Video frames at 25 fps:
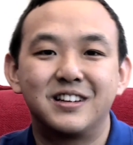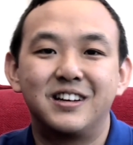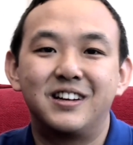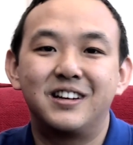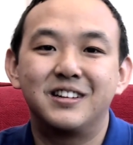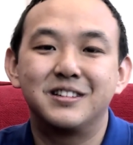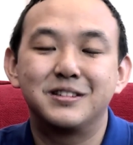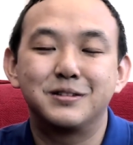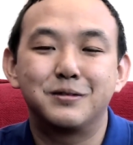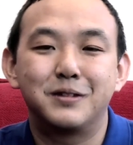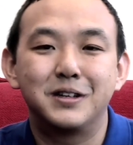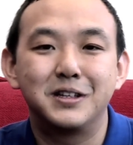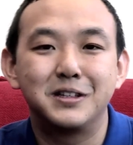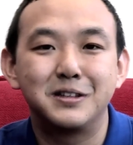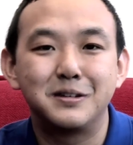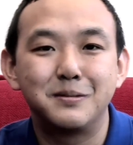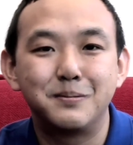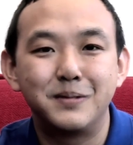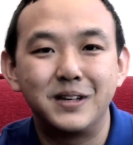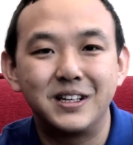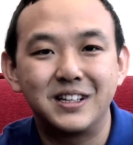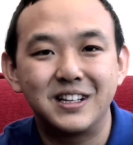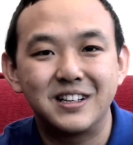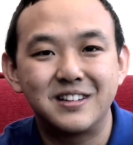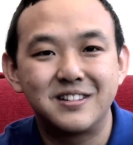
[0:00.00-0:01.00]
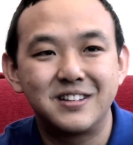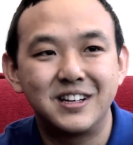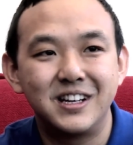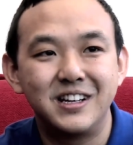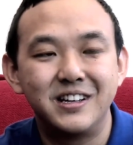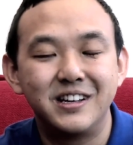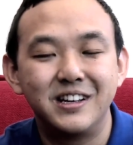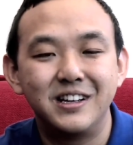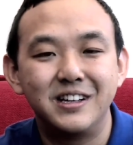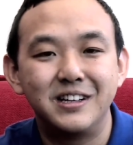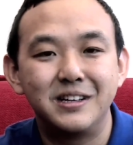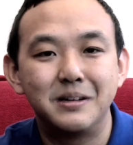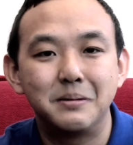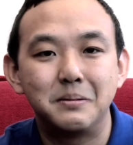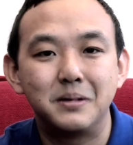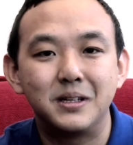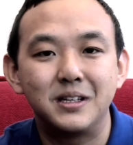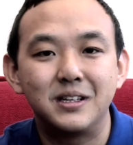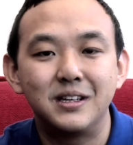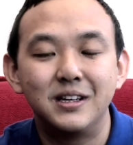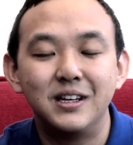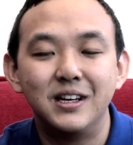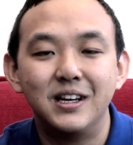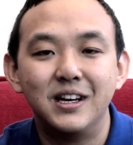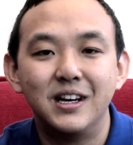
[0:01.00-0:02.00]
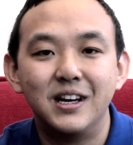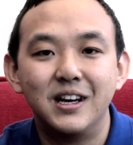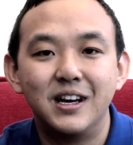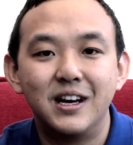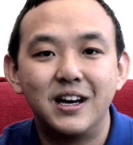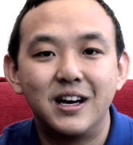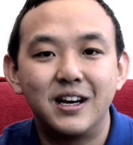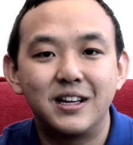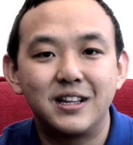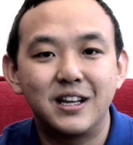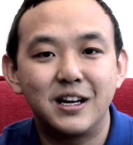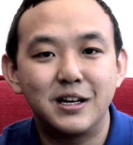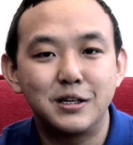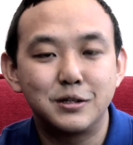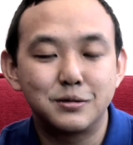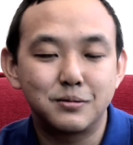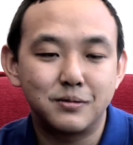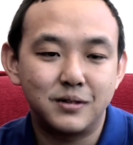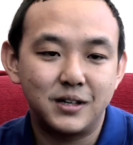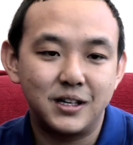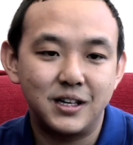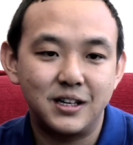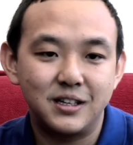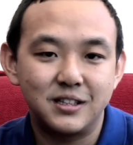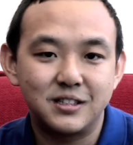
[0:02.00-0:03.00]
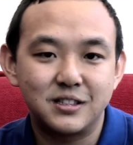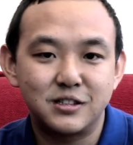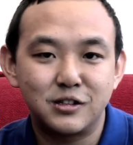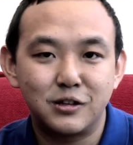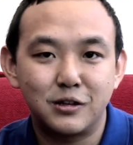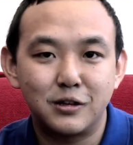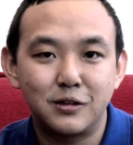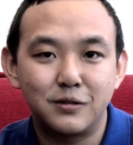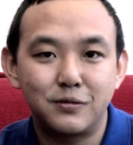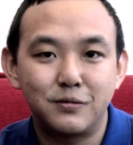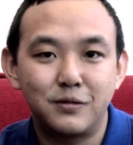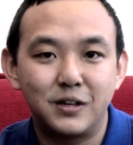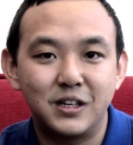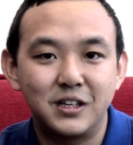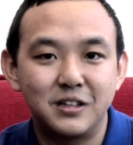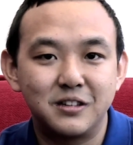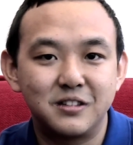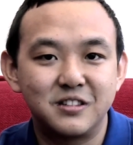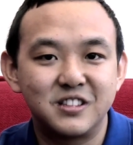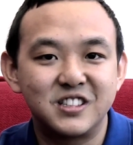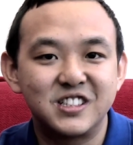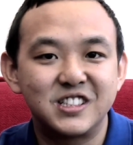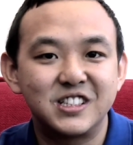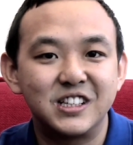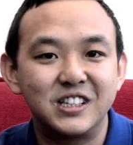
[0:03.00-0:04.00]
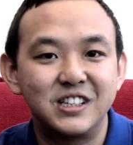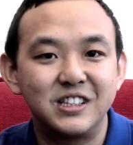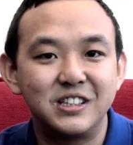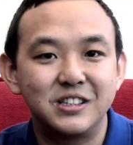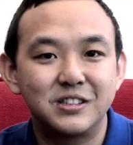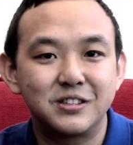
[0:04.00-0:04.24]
just wanted to break that trend a little bit, and that is why I sort of wanted to study,